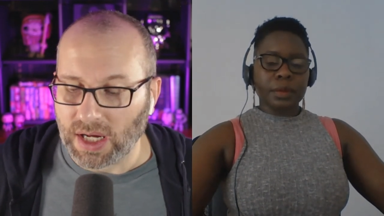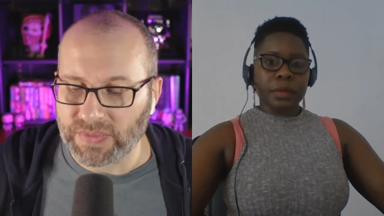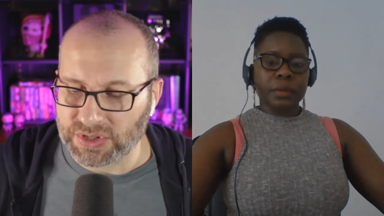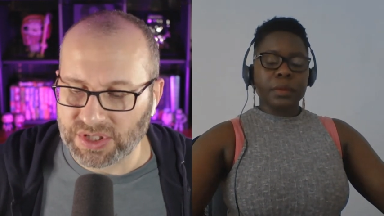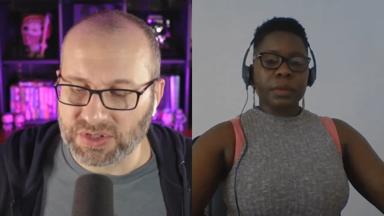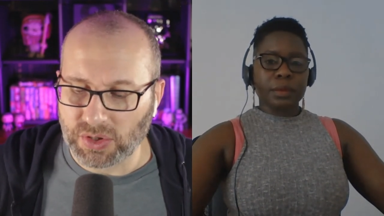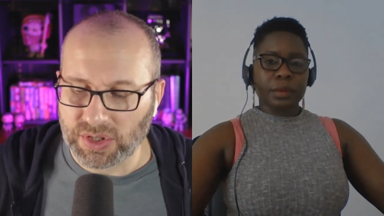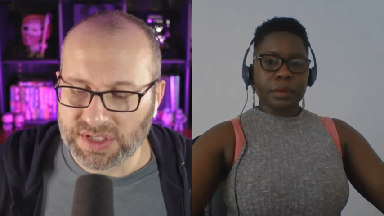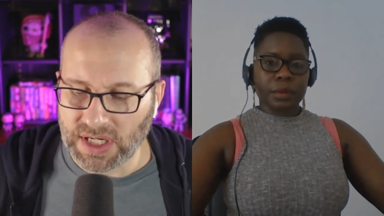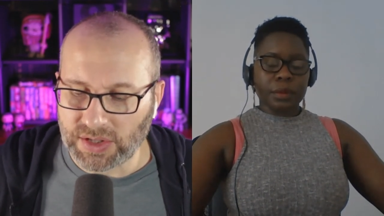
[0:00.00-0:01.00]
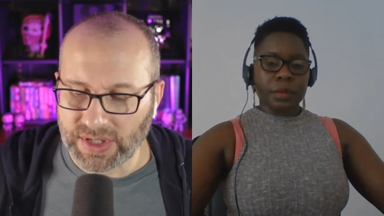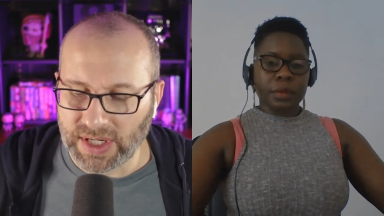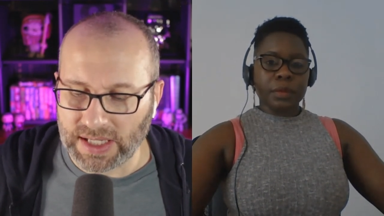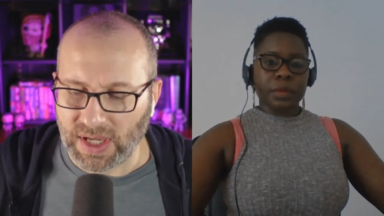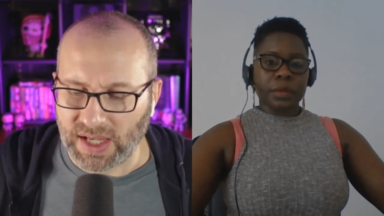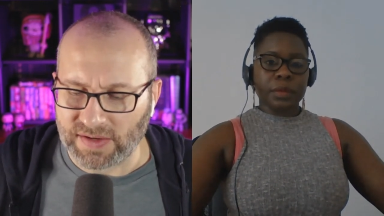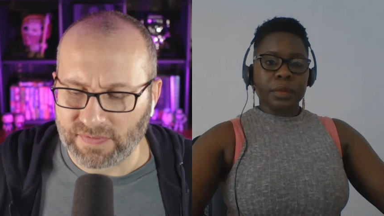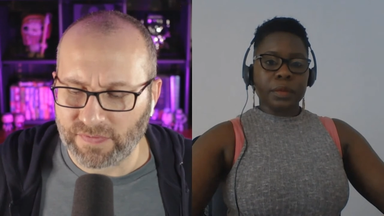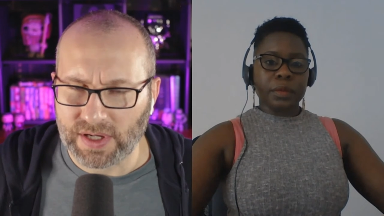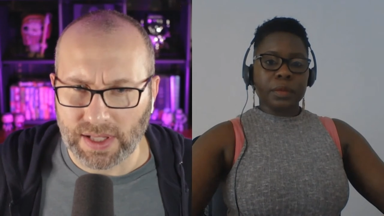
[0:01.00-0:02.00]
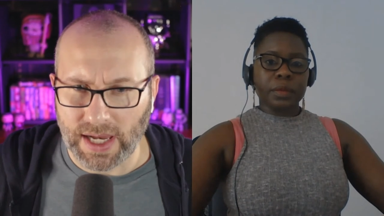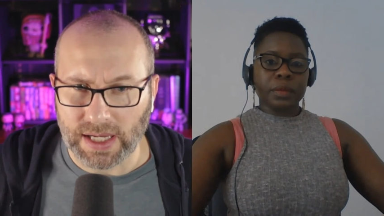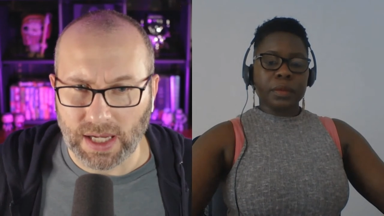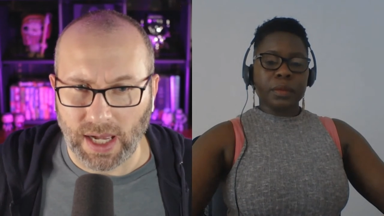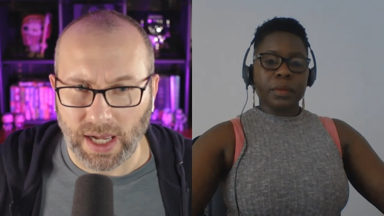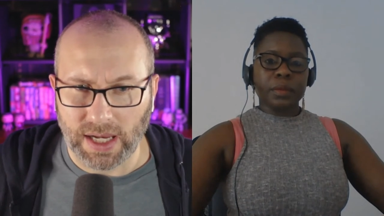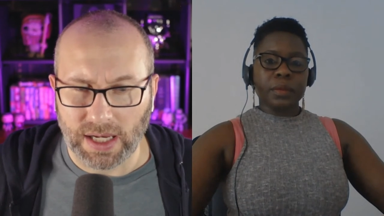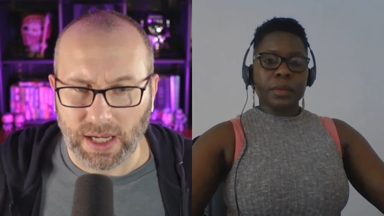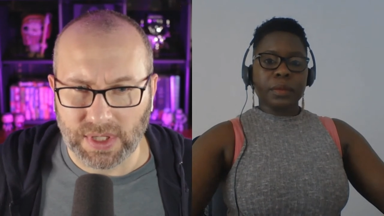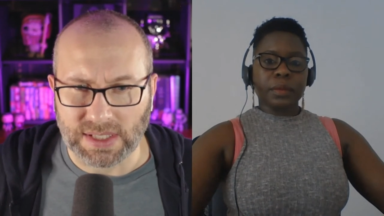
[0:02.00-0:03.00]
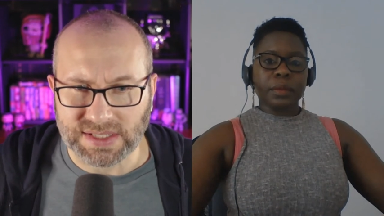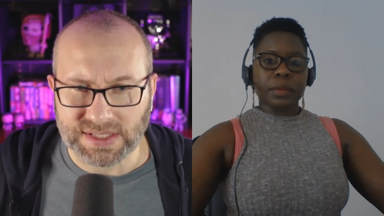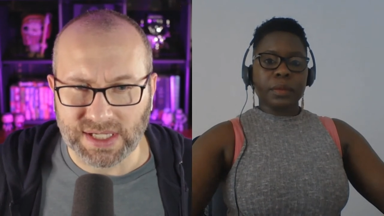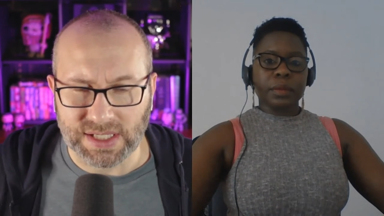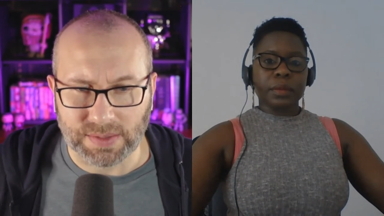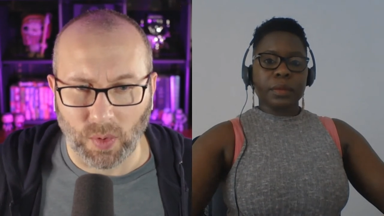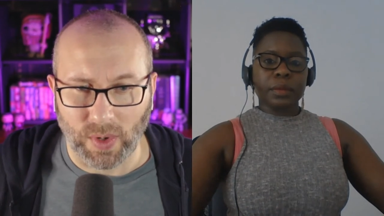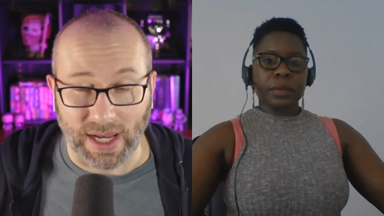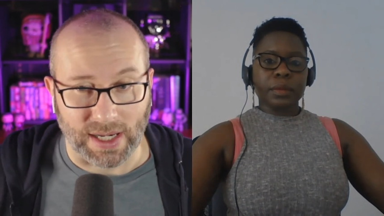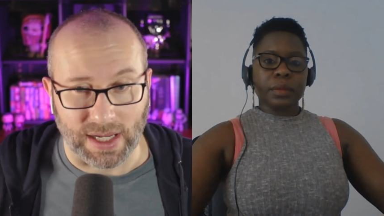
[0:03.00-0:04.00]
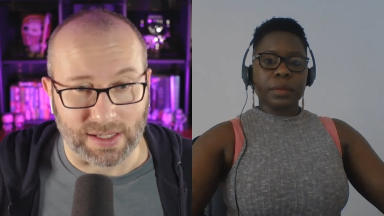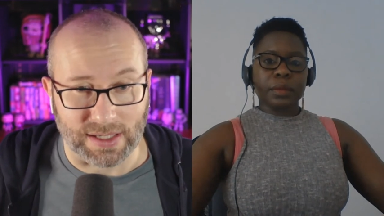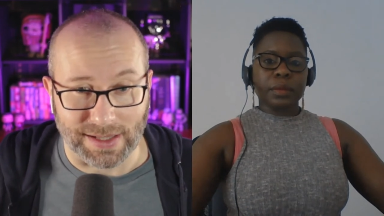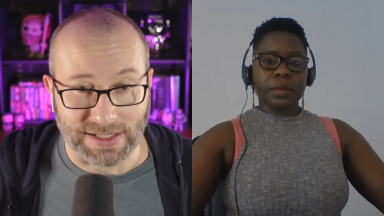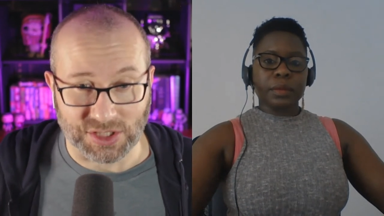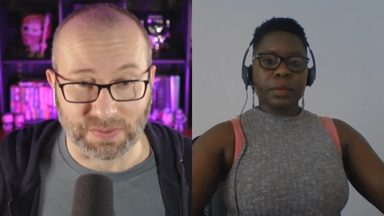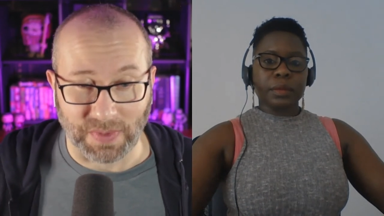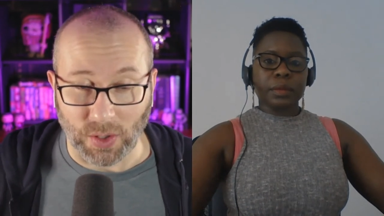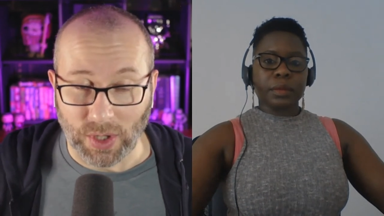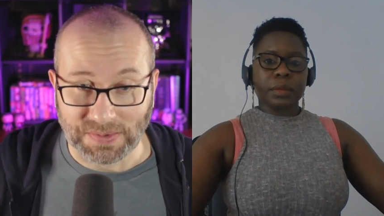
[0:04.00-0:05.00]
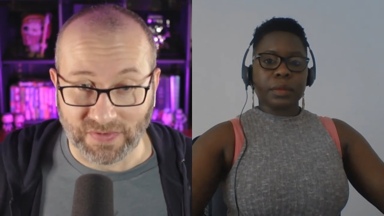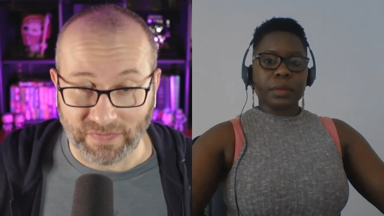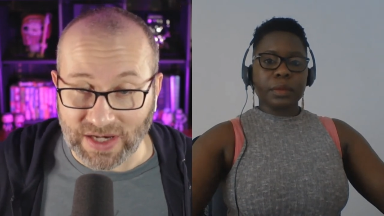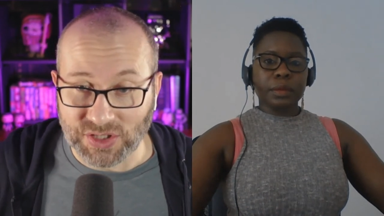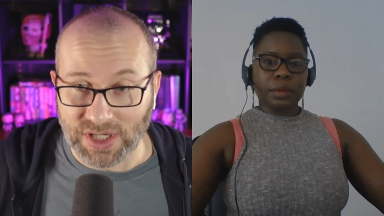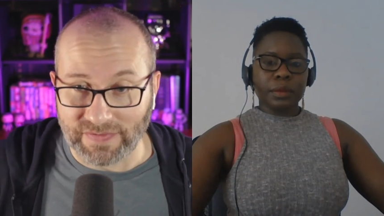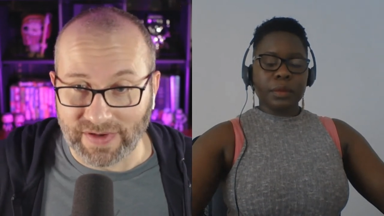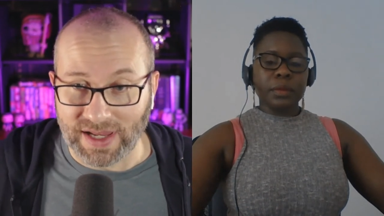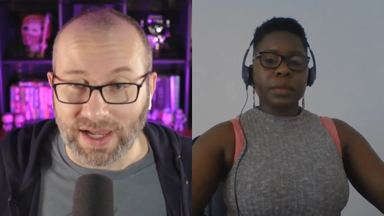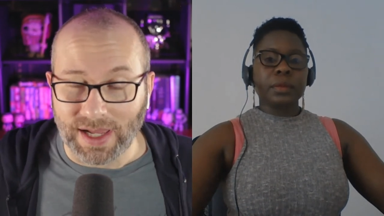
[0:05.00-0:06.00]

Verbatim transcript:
Speaker 1: There are some stories that I look at and I feel like I can see the point, and, I, and, and this is just my own observation of it,